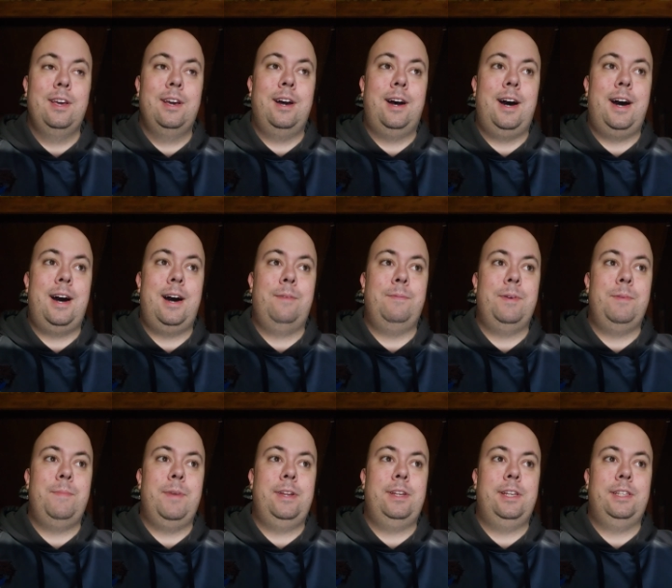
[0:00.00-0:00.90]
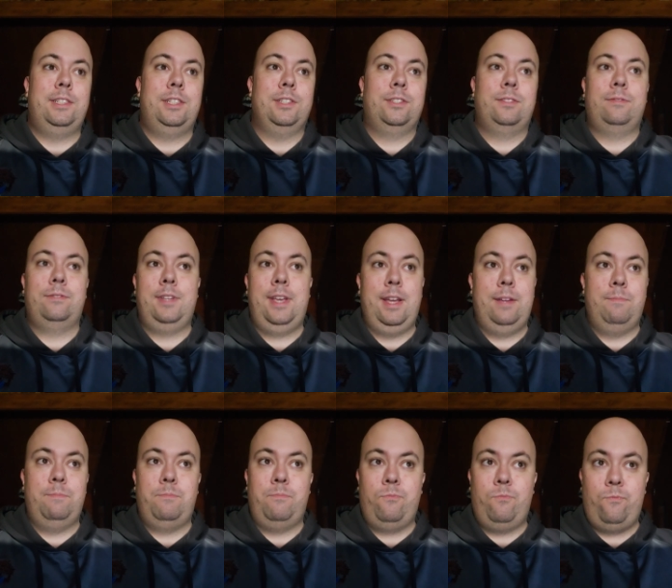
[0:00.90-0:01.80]
It
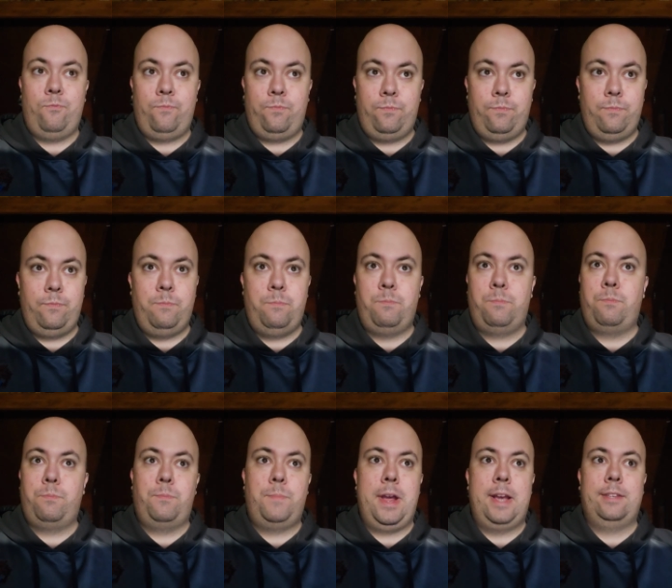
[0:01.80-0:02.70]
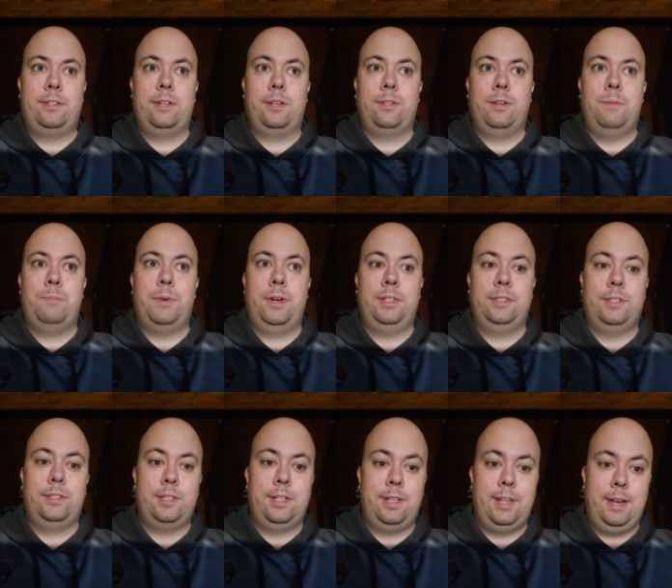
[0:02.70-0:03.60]
basically brings
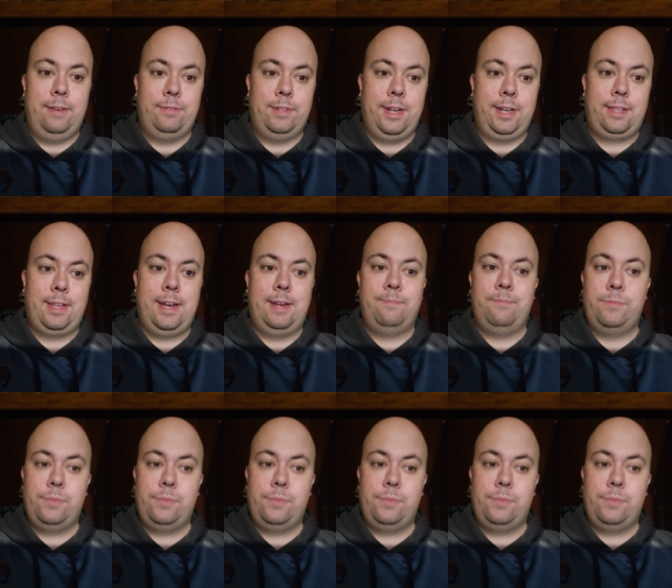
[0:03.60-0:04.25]
it to life like that.